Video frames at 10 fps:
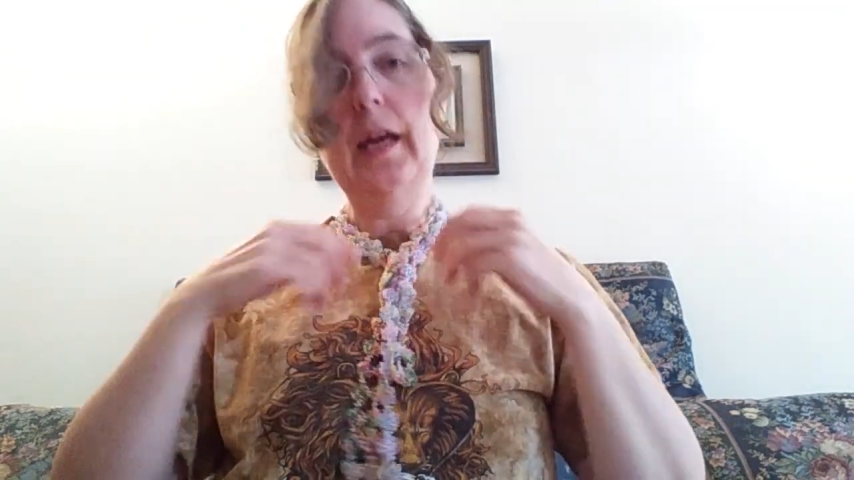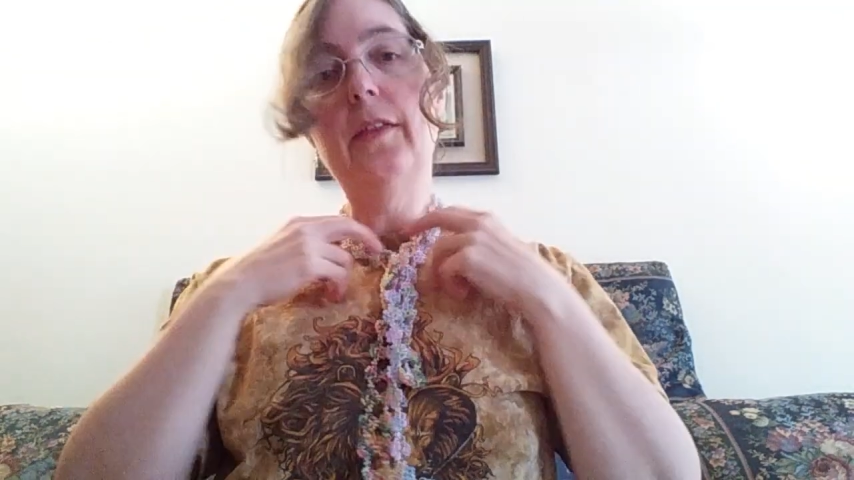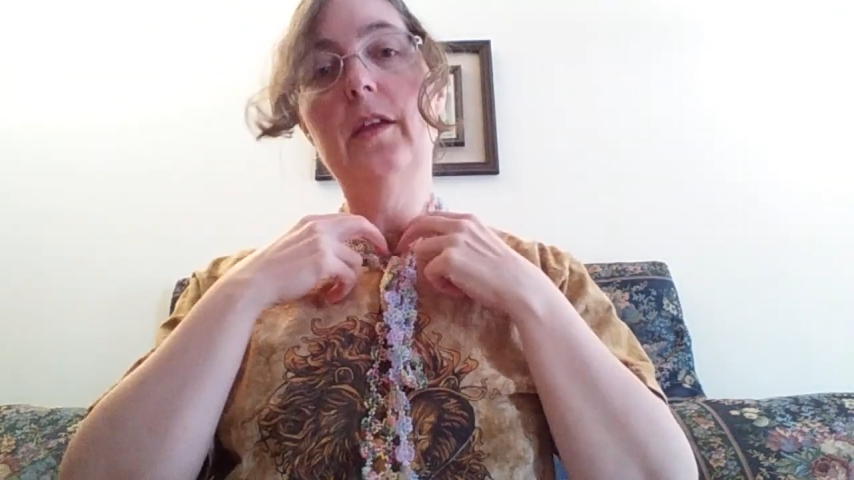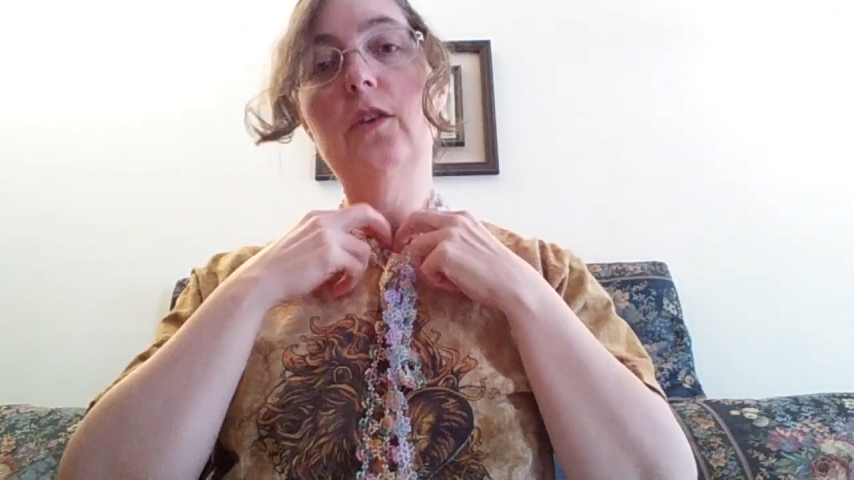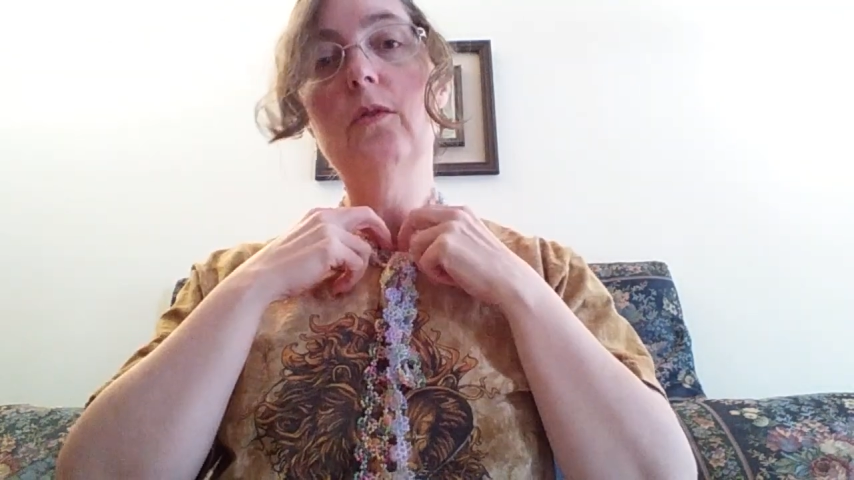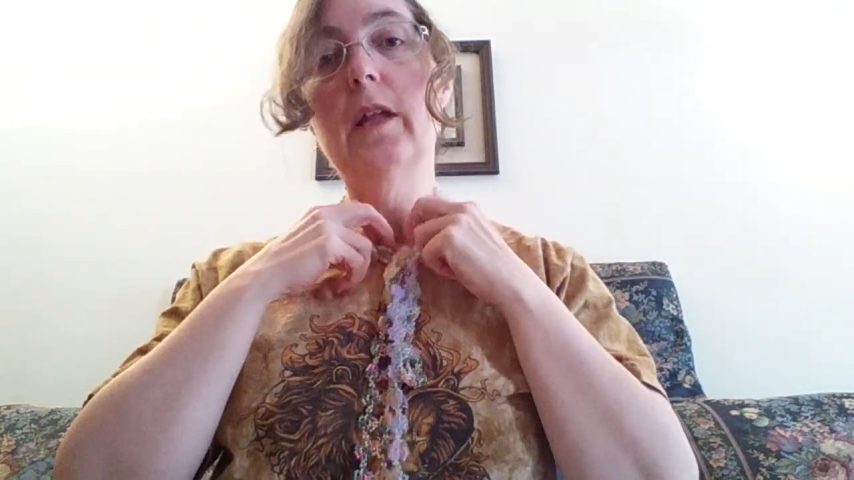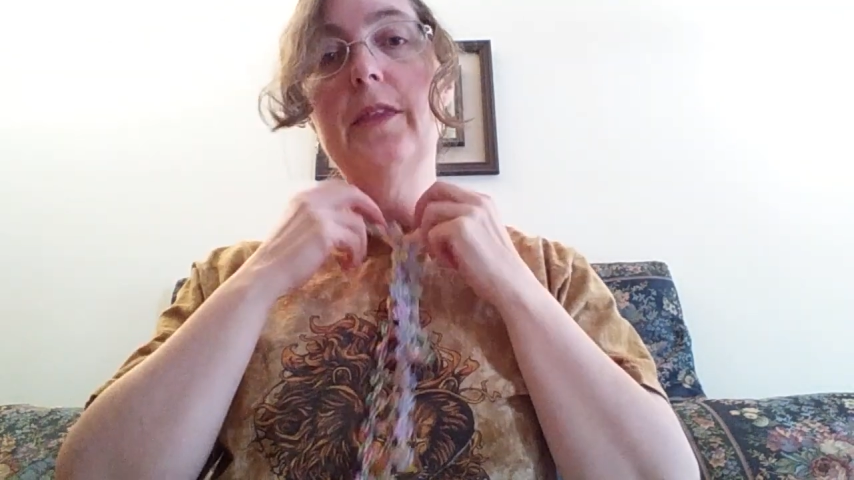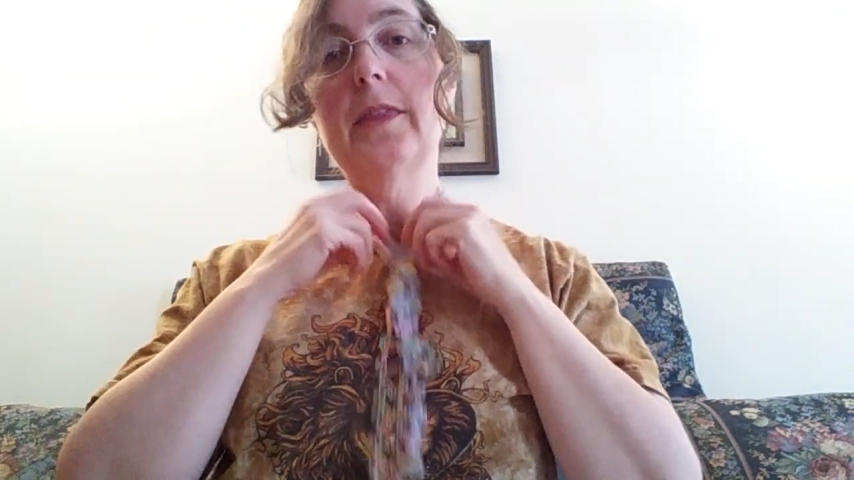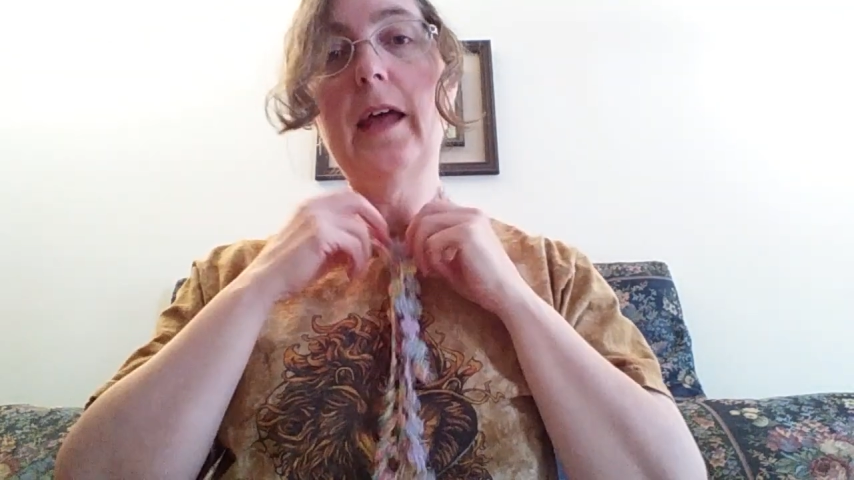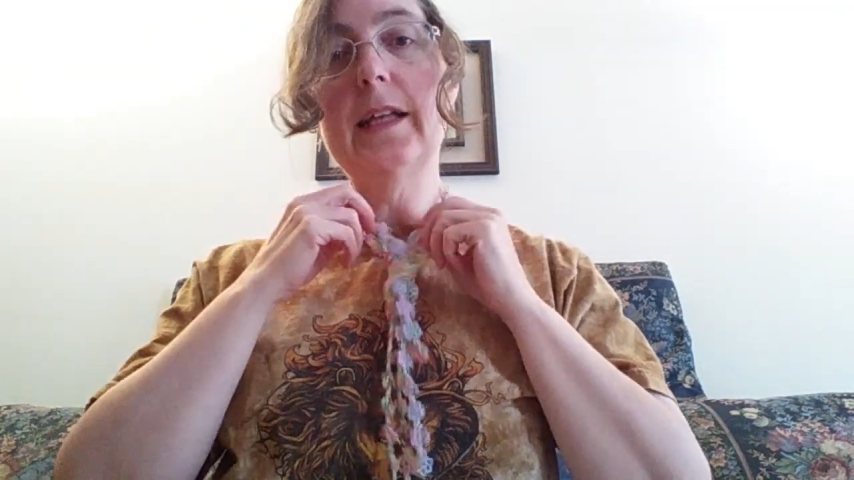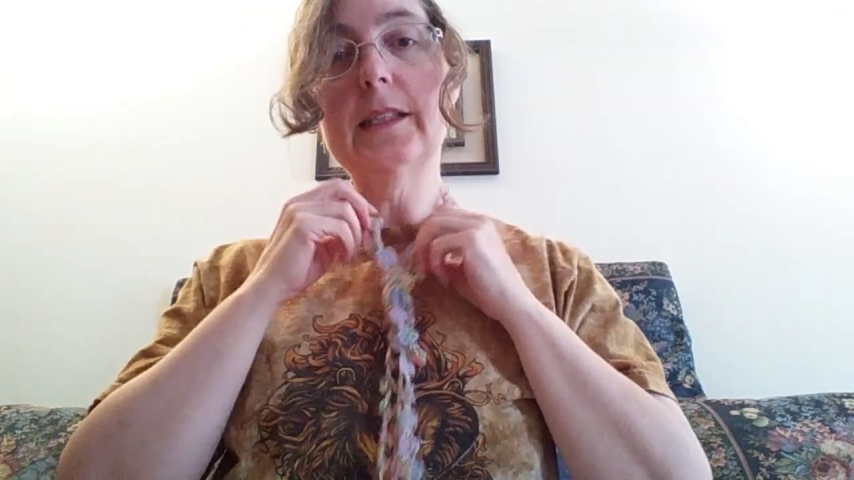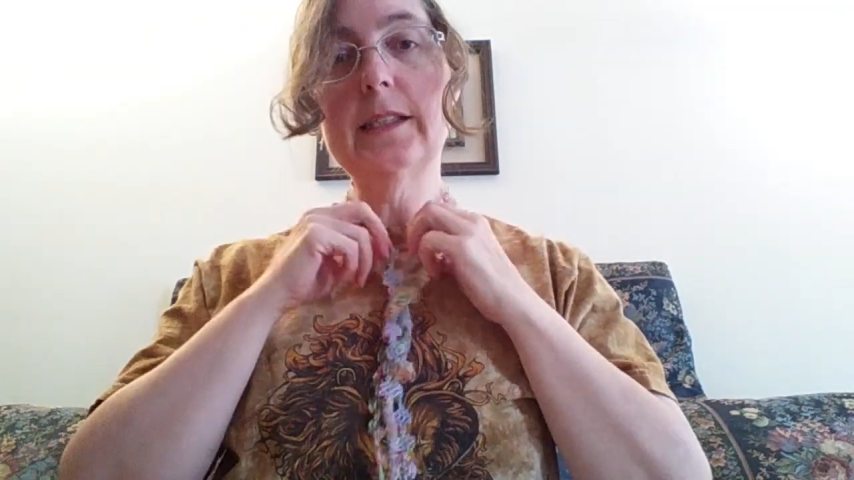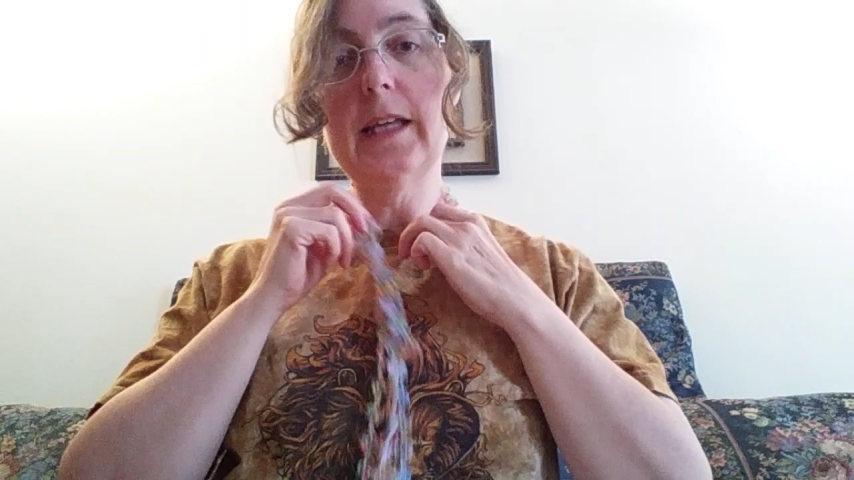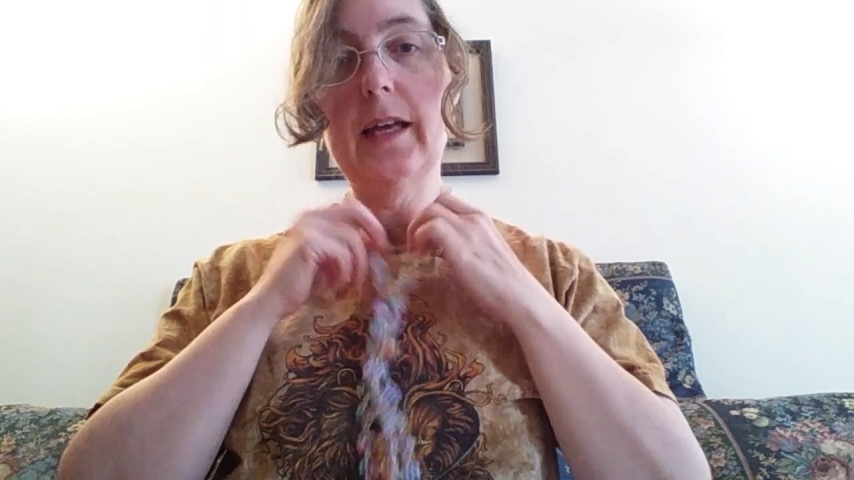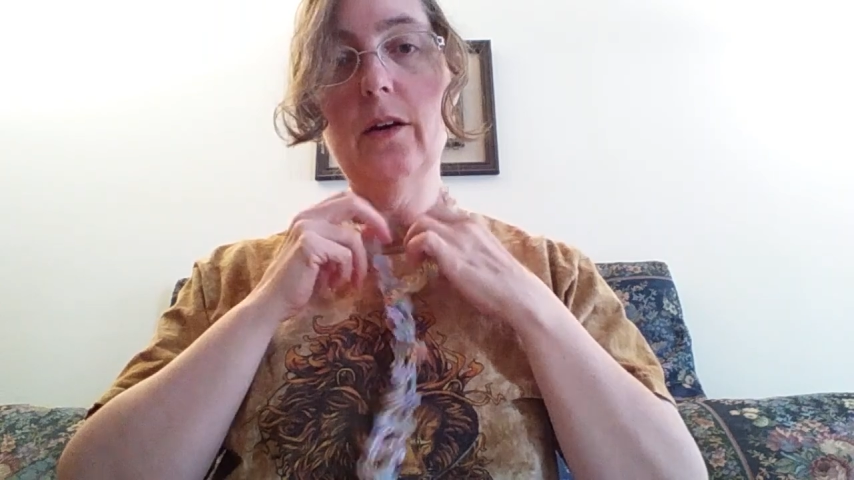And then you let that
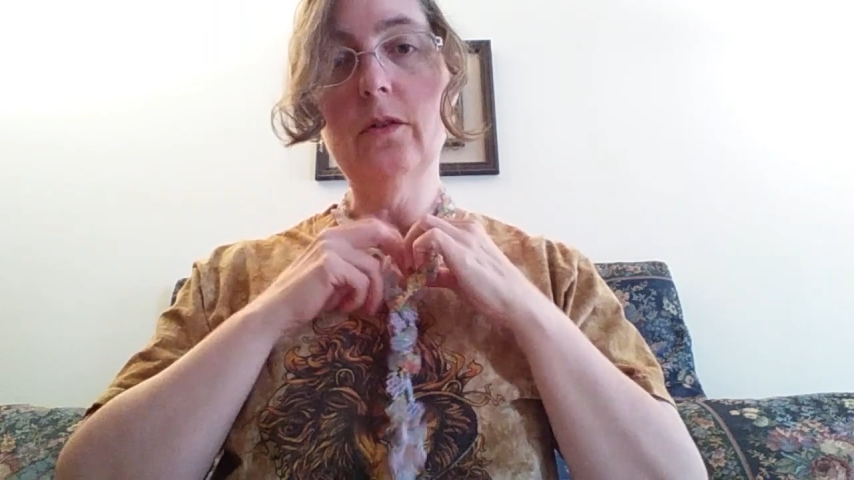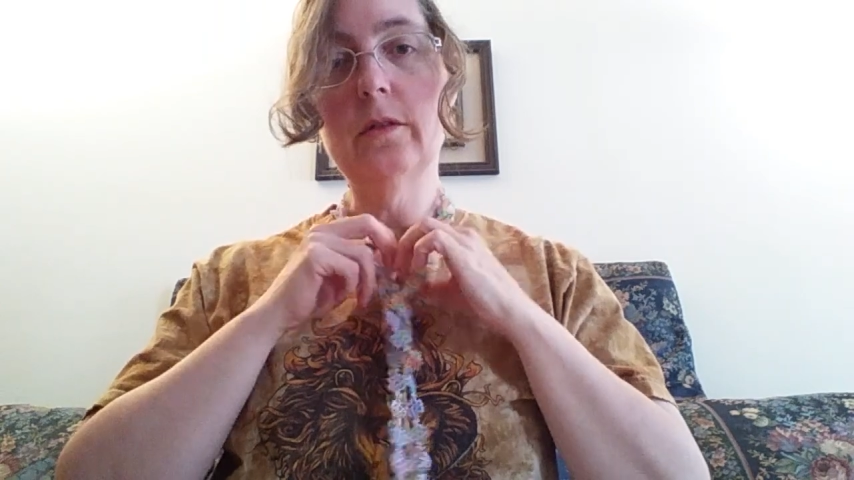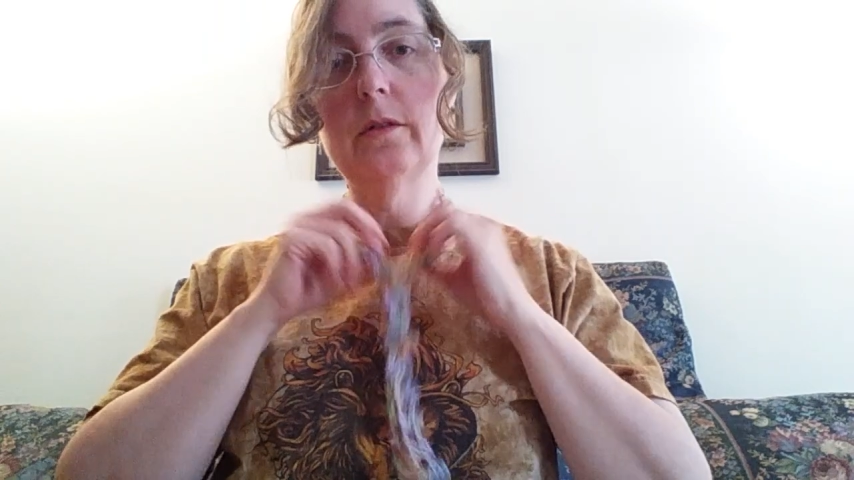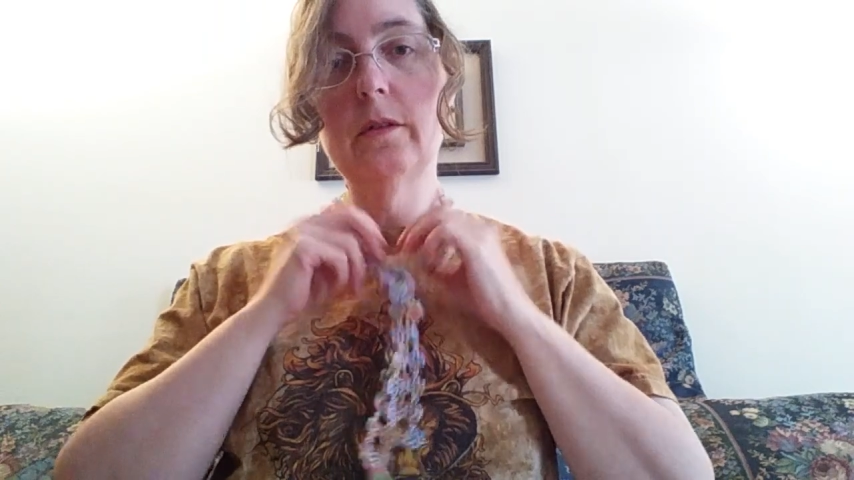settle,